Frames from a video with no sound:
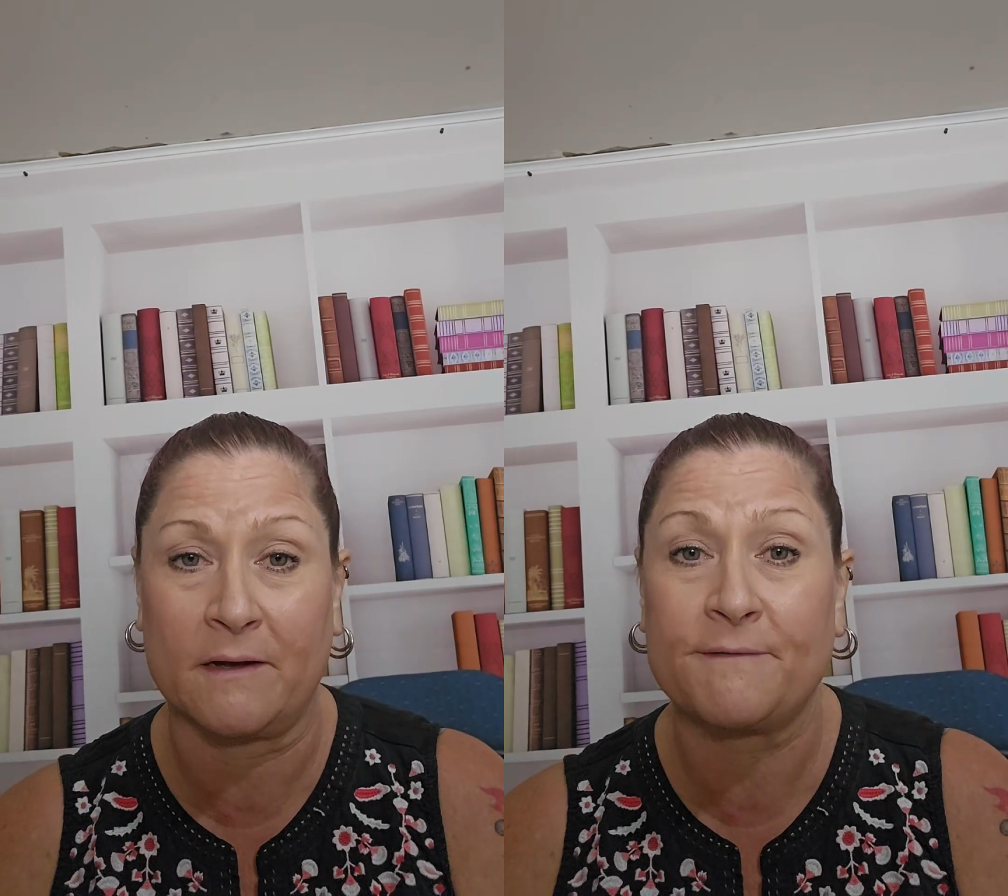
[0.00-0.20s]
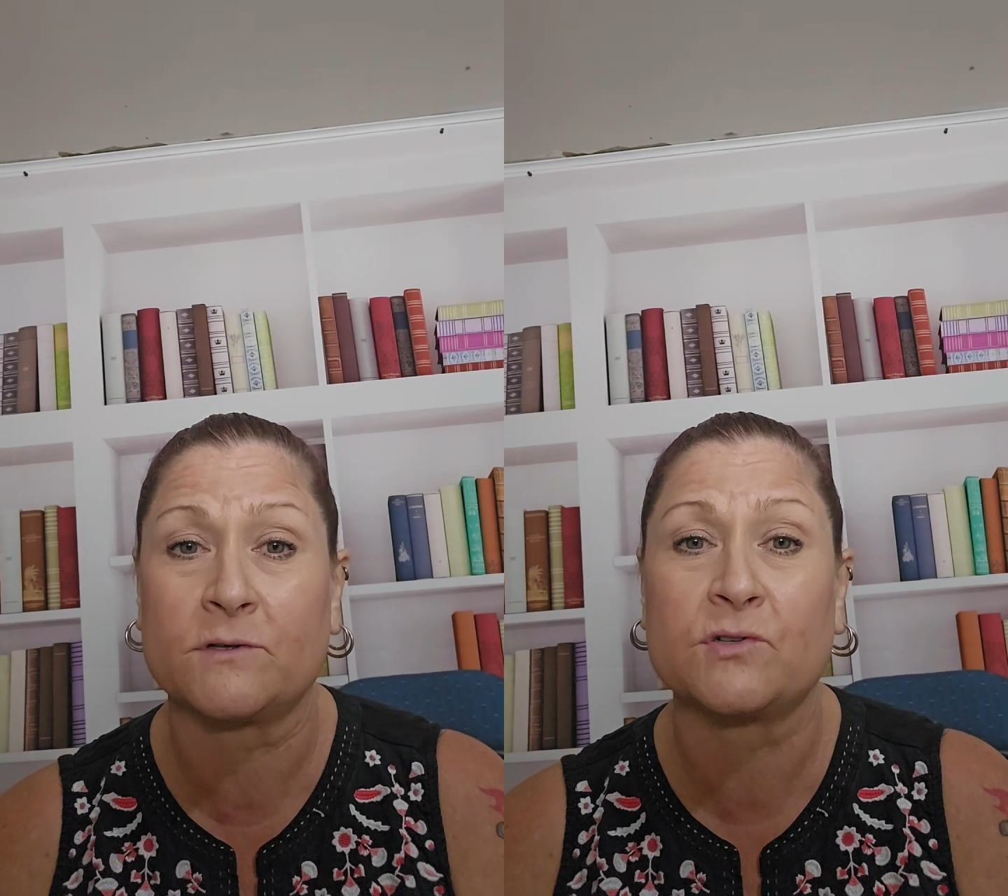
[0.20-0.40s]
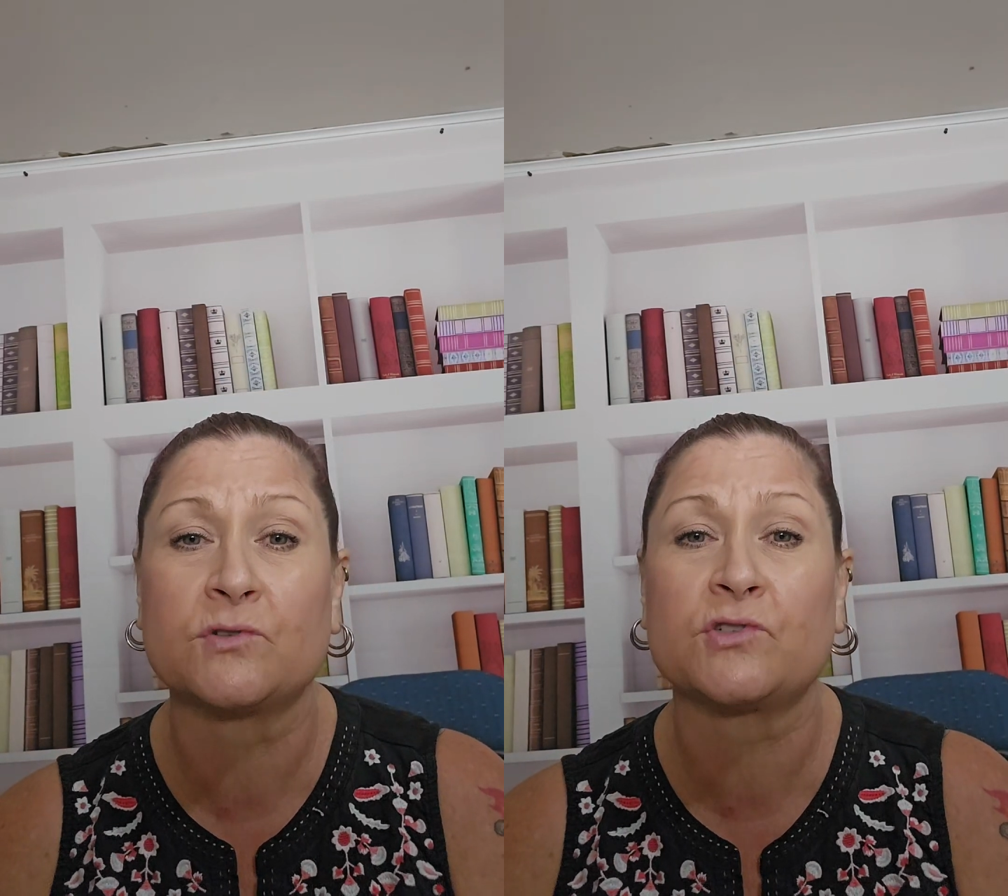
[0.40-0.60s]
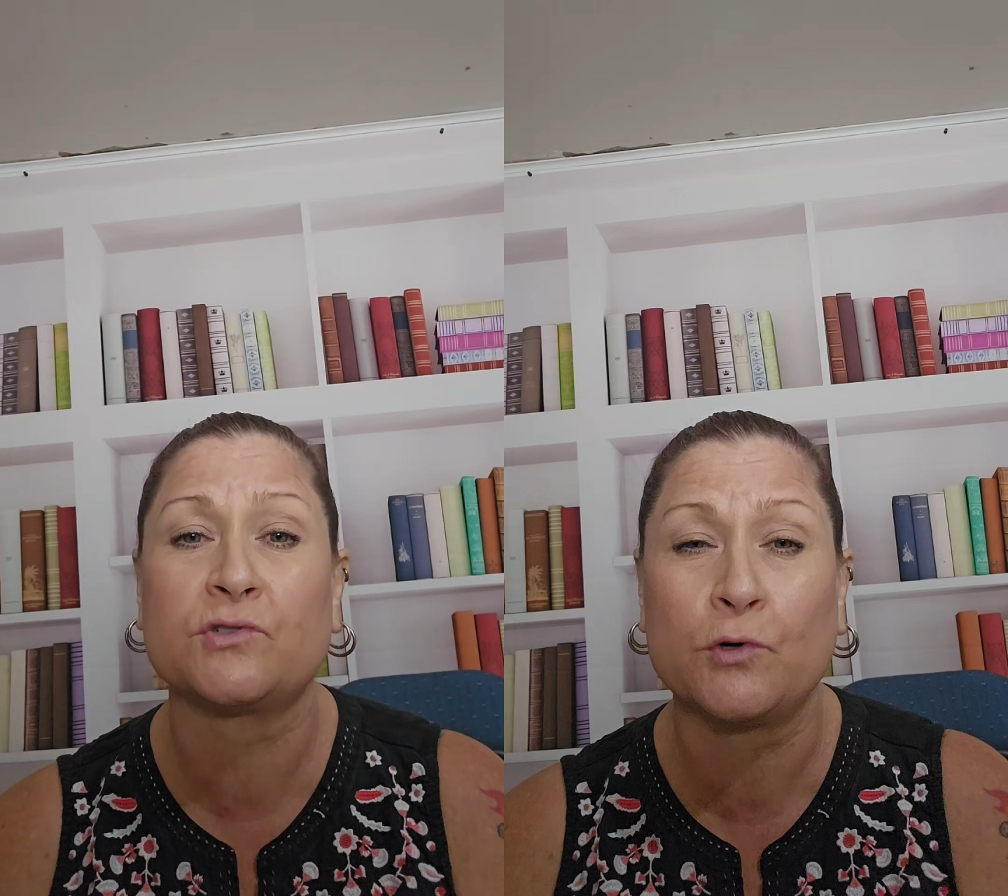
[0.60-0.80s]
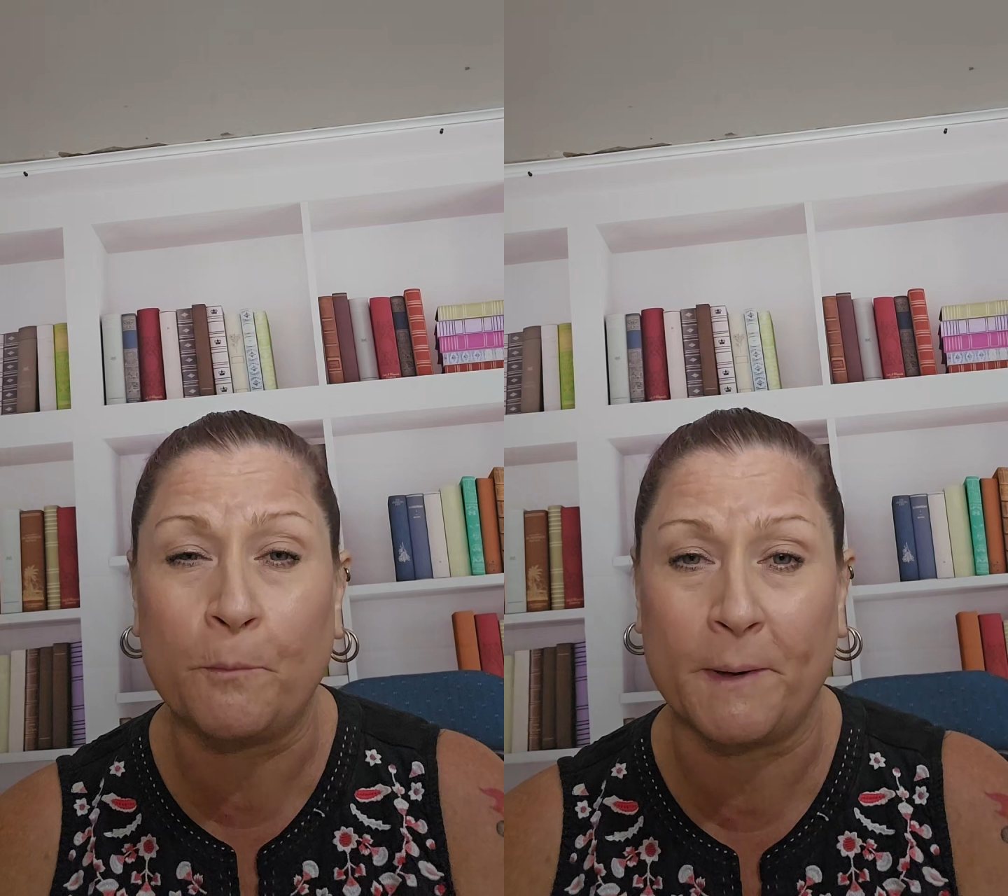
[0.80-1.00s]
I felt so
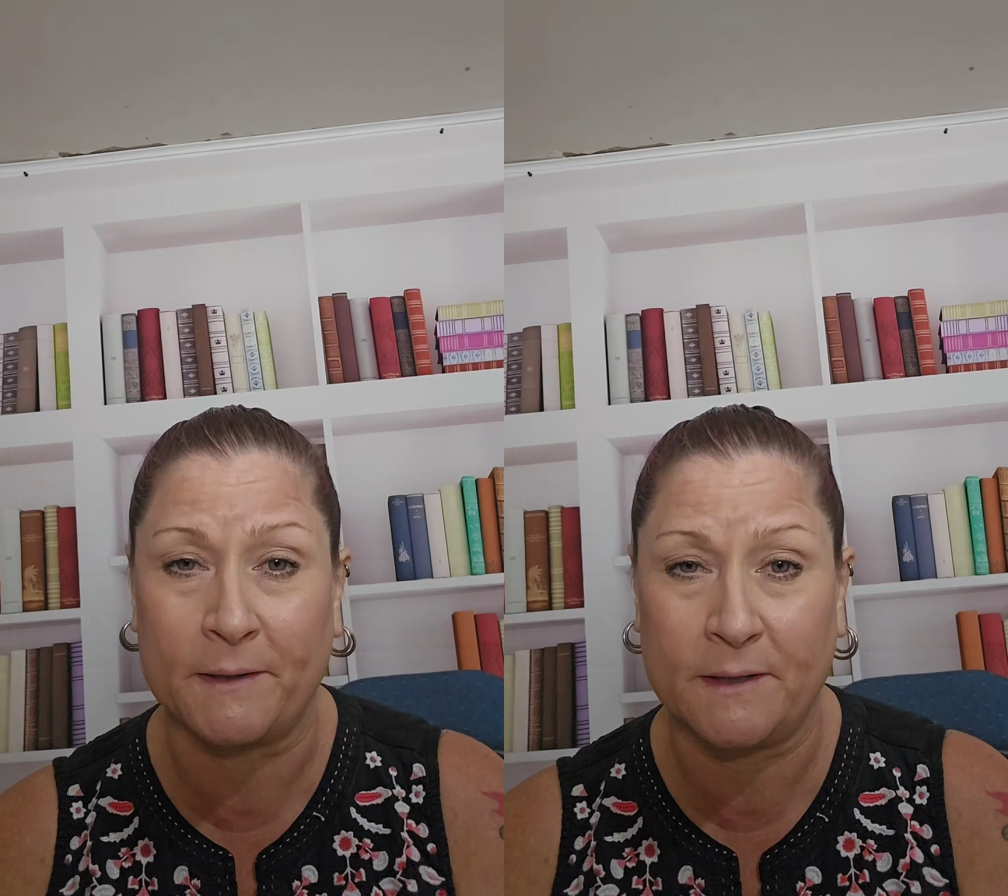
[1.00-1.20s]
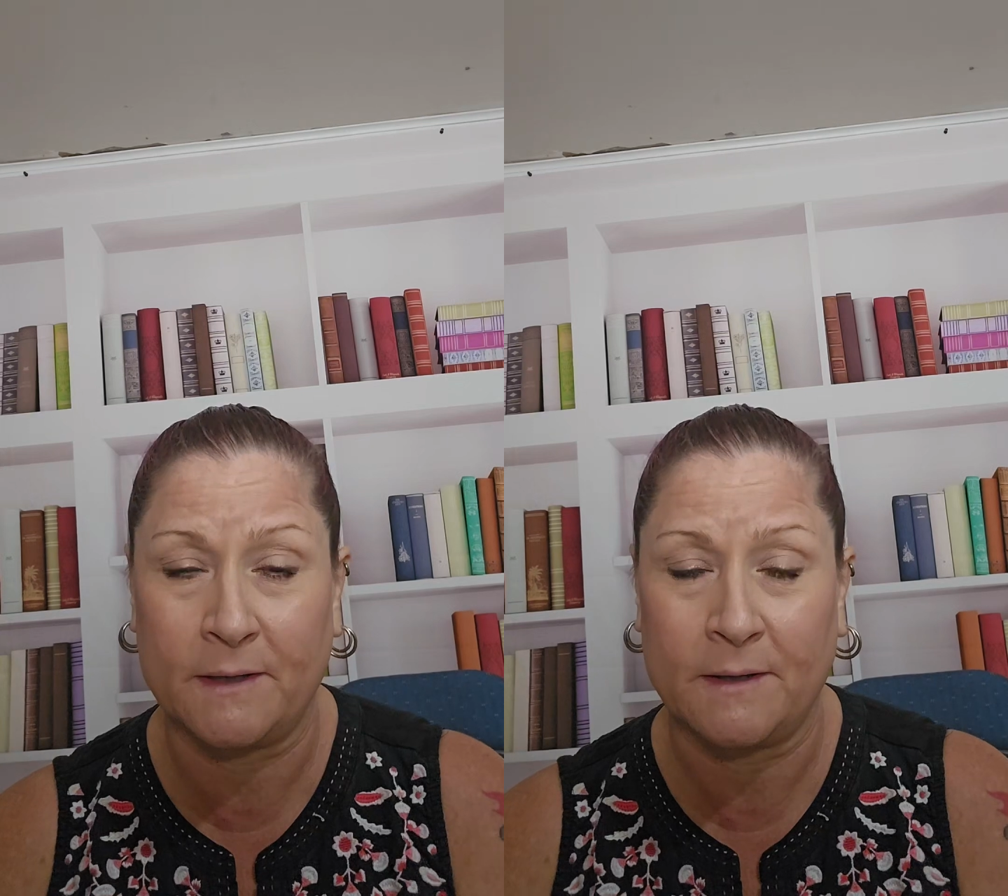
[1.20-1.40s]
stupid.